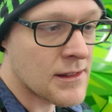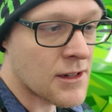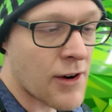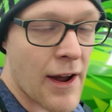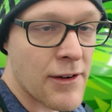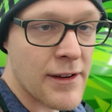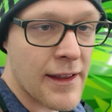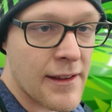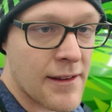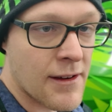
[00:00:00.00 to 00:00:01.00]
ground
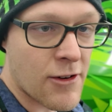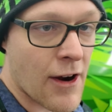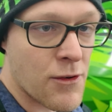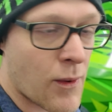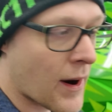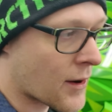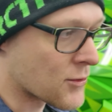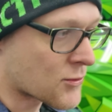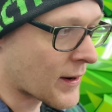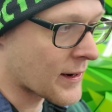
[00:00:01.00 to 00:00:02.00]
wire
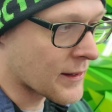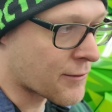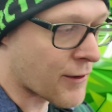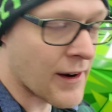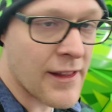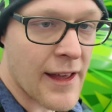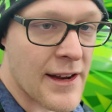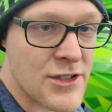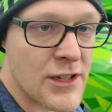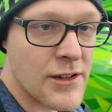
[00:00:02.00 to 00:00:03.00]
was right on the front of the
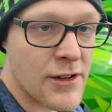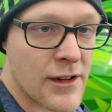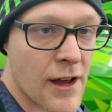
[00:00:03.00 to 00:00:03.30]
engine. You can